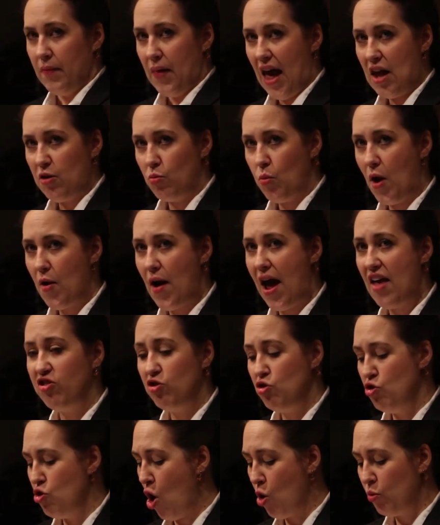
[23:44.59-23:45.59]
And
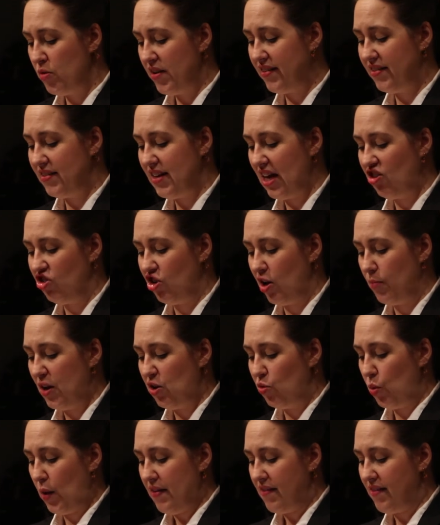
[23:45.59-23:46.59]
whereas no distinction
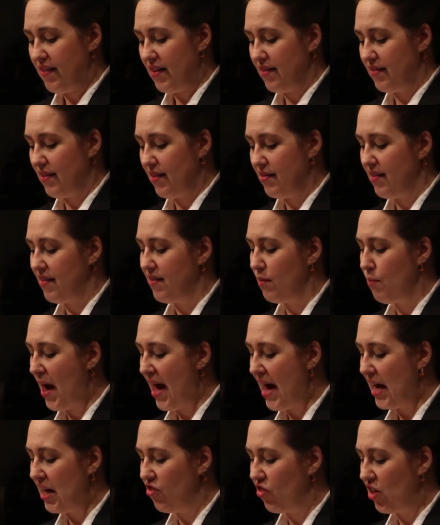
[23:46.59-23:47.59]
between citizens is
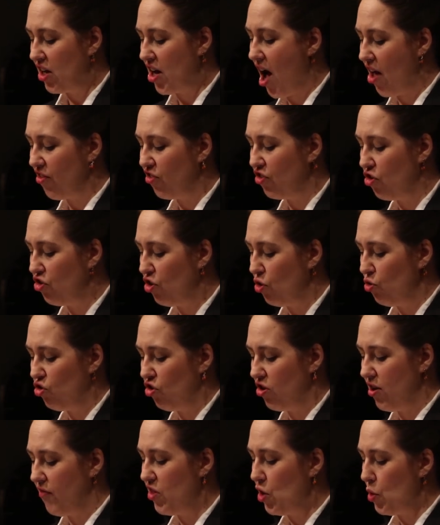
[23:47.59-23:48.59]
made in the
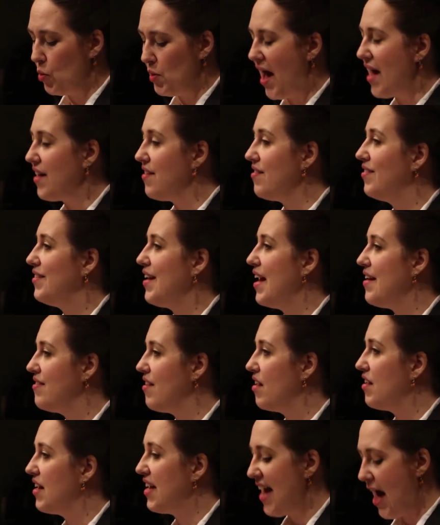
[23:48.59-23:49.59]
Constitution of the United
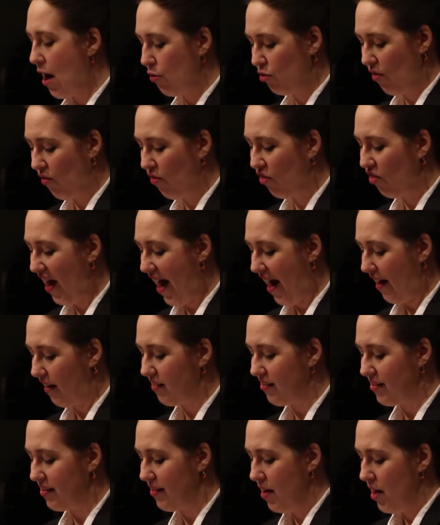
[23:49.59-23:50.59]
States on account of
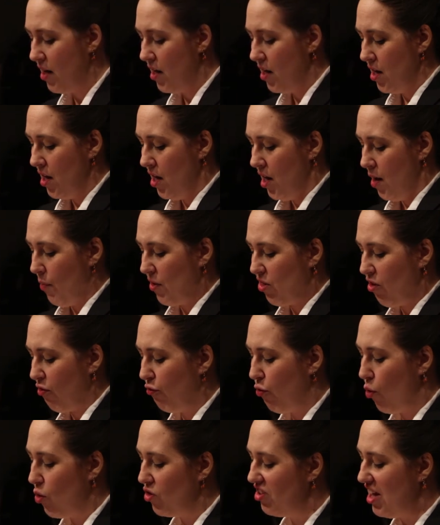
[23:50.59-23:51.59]
sex, but
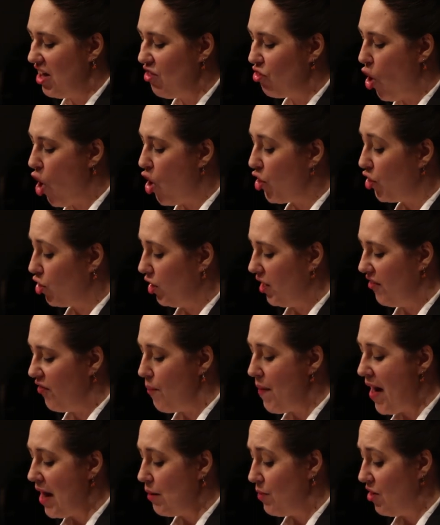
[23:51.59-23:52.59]
the 14th Article
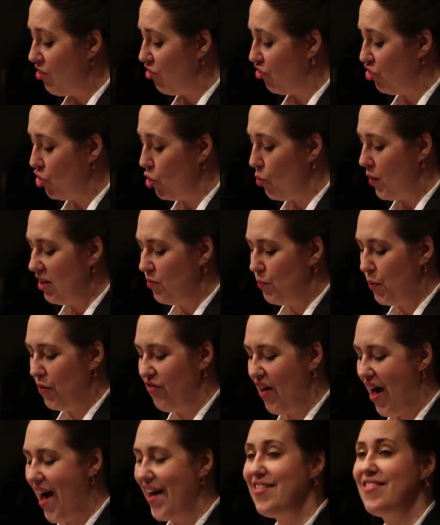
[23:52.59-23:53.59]
of Amendments to it
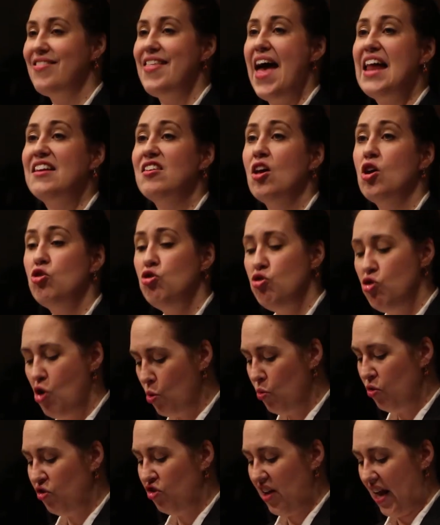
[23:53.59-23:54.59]
provides that
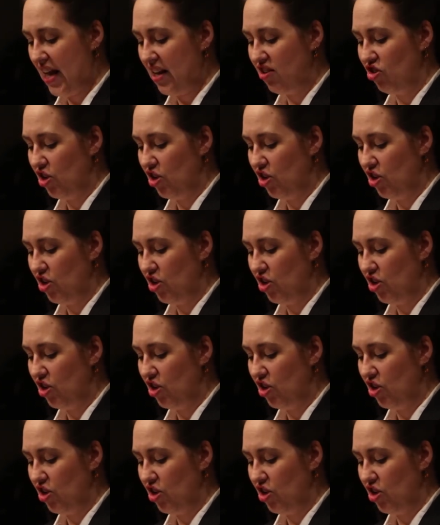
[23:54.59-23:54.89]
no state